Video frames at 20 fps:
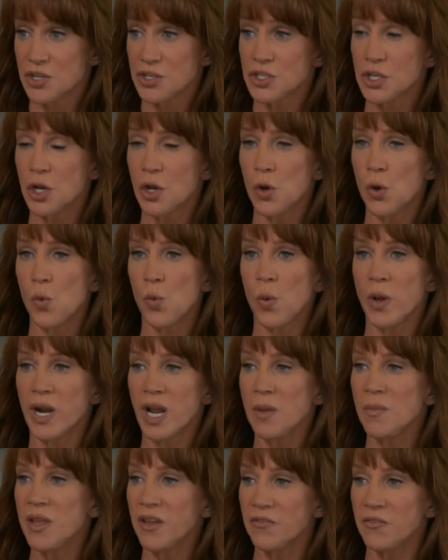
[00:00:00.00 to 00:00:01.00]
So when
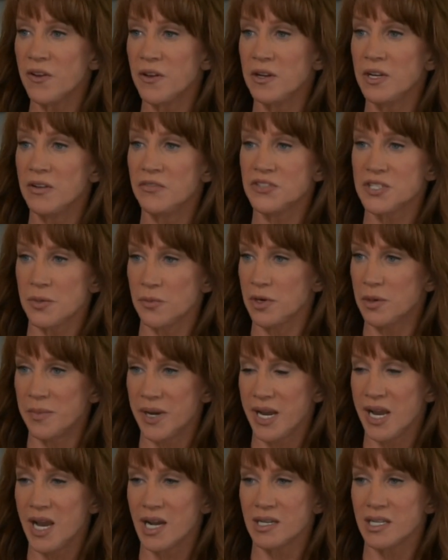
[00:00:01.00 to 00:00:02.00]
I make fun of someone in
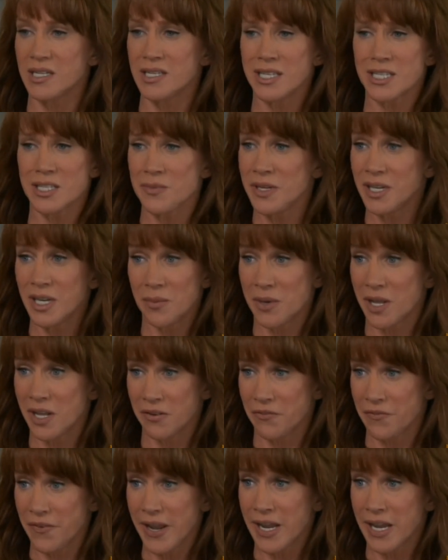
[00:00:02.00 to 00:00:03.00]
my act, it doesn't mean I'm not
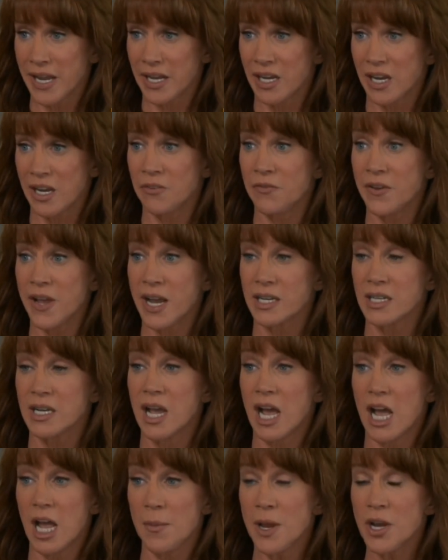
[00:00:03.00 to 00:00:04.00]
a fan. In fact,
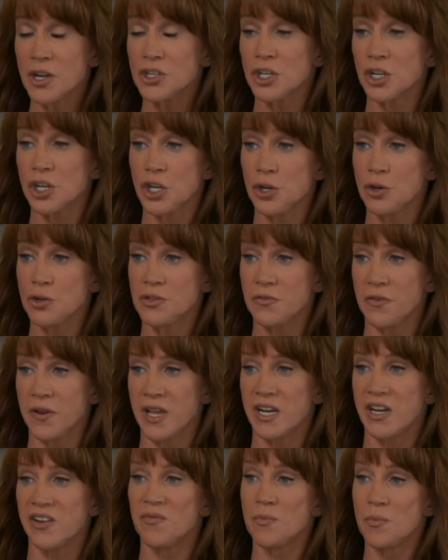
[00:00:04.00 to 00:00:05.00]
I'm actually a huge
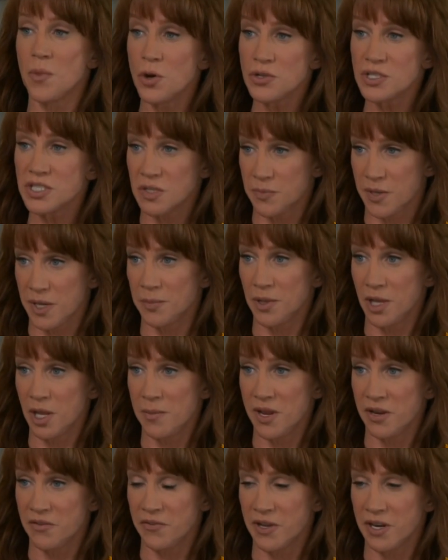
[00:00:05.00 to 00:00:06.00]
fan of most of the people I
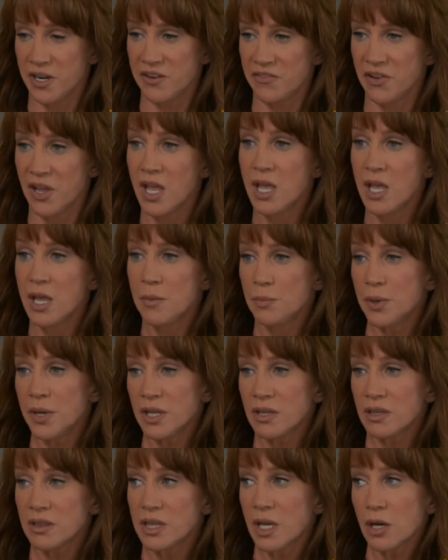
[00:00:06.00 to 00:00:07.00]
make fun of.
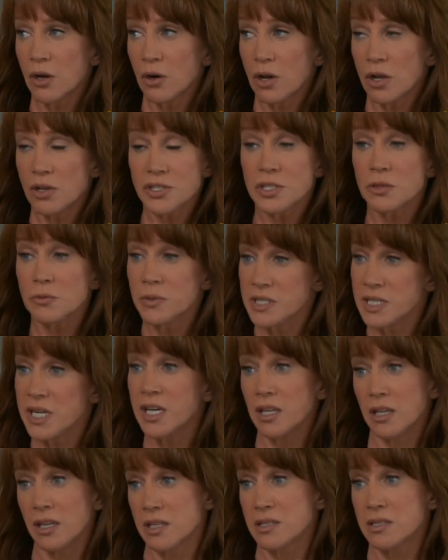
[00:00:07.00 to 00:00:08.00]
But they're also
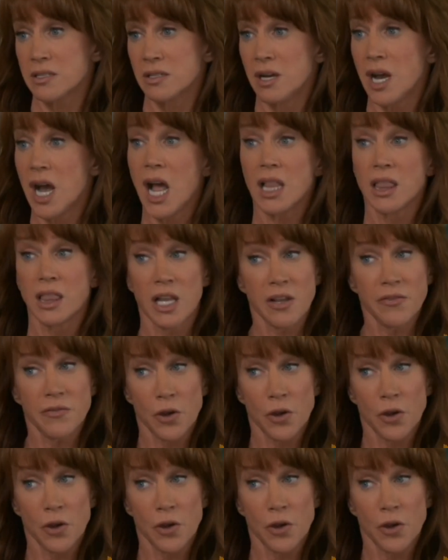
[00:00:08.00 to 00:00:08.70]
ridiculous. I love